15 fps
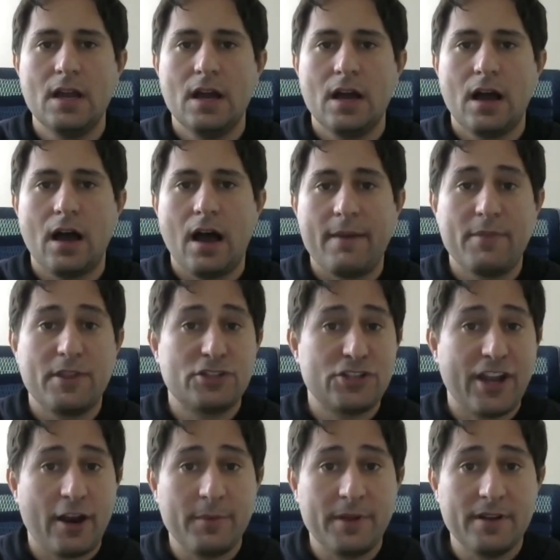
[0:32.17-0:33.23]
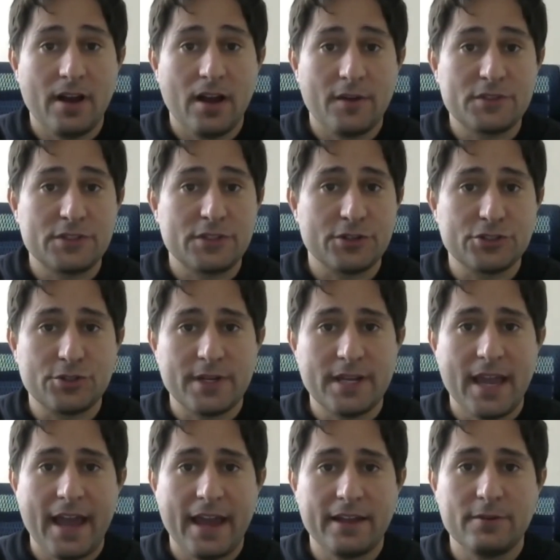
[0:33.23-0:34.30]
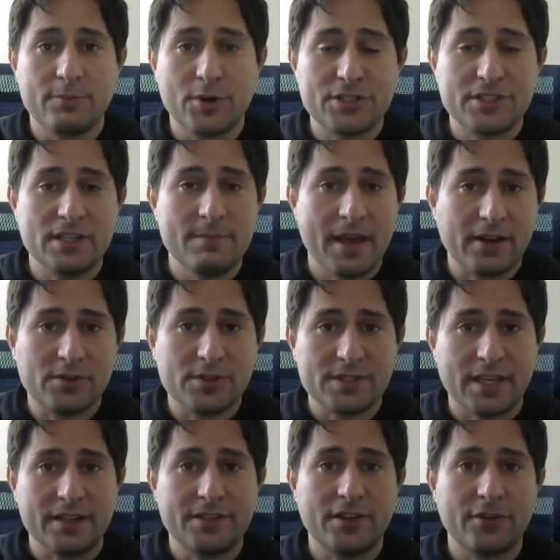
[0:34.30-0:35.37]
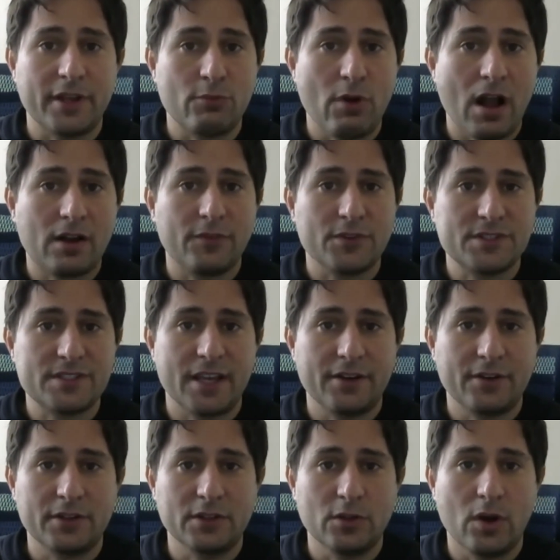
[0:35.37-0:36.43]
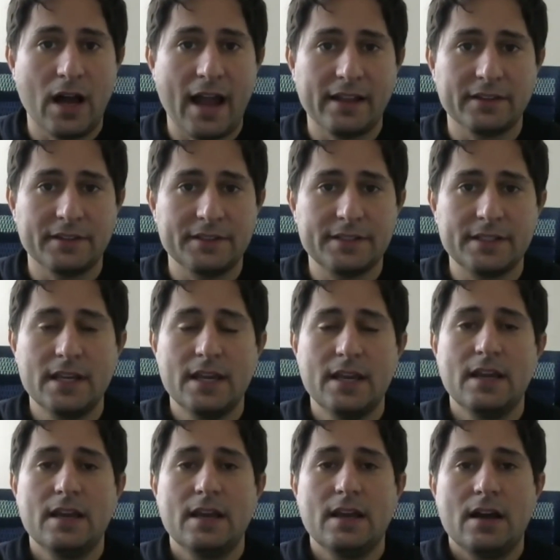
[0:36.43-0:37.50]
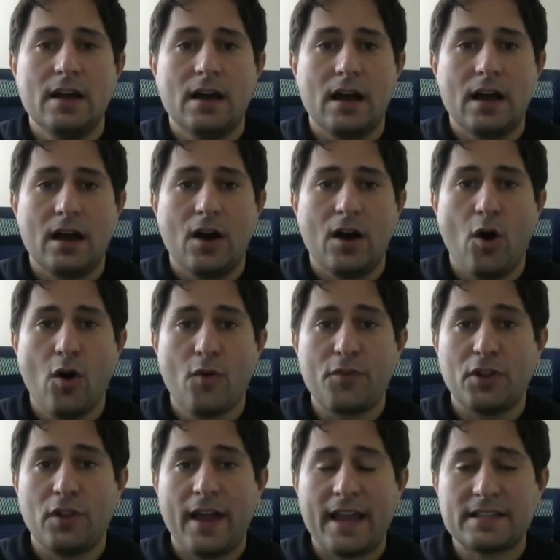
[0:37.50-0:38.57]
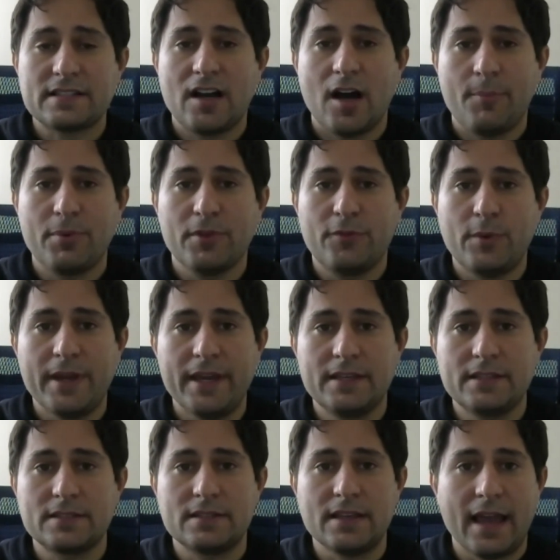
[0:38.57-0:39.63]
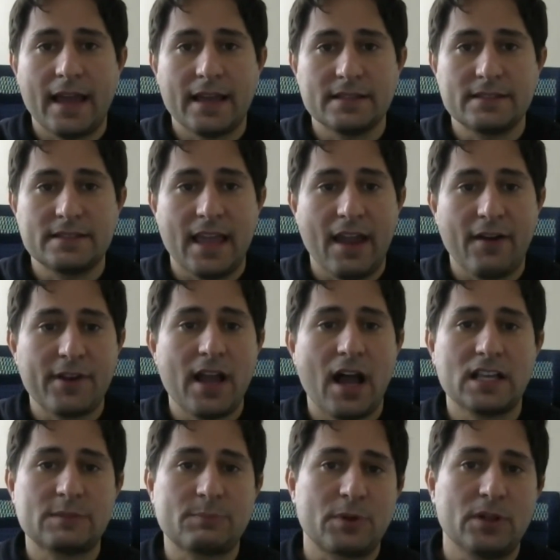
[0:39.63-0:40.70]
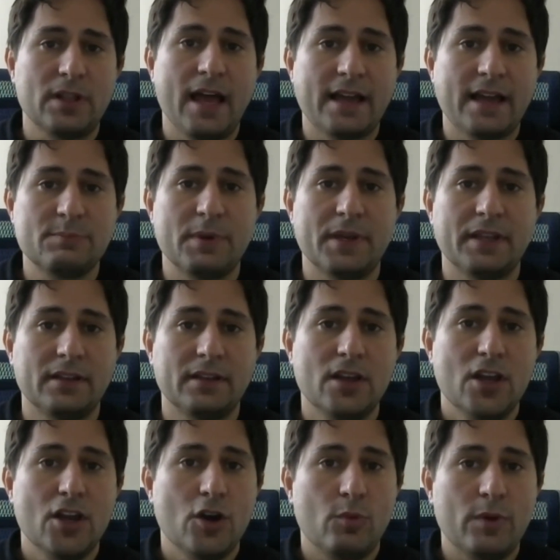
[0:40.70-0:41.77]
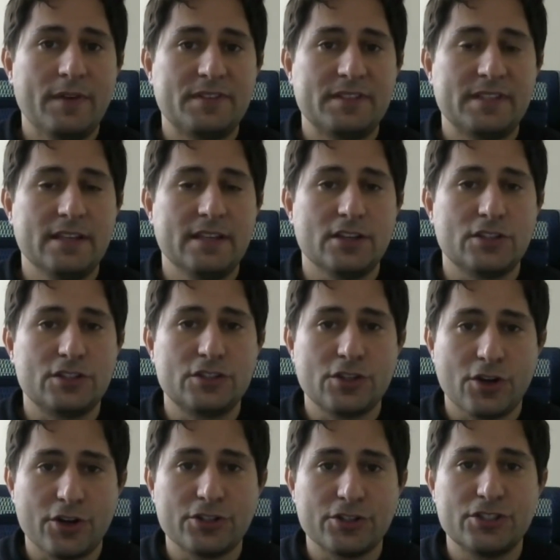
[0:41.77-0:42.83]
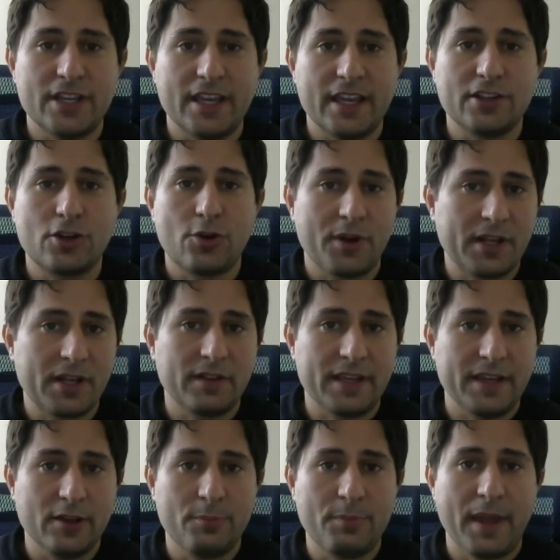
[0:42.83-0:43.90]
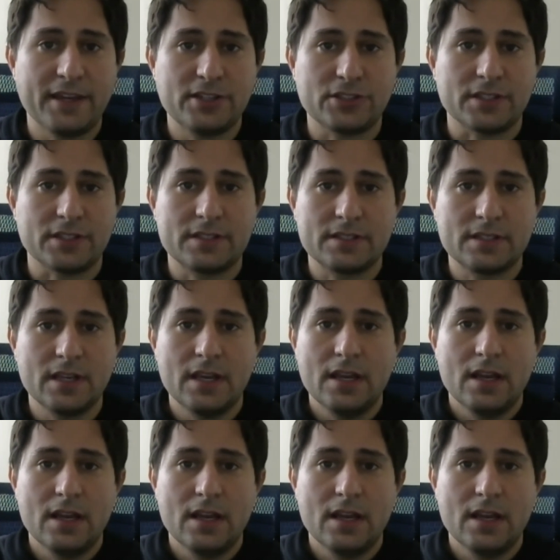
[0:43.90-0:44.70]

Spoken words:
I'm the chairman of surgery at Mercy Medical Center in Rockville Center in Long Island. Over the last couple of weeks, as every hospital has been, we've seen a surge in critically ill patients.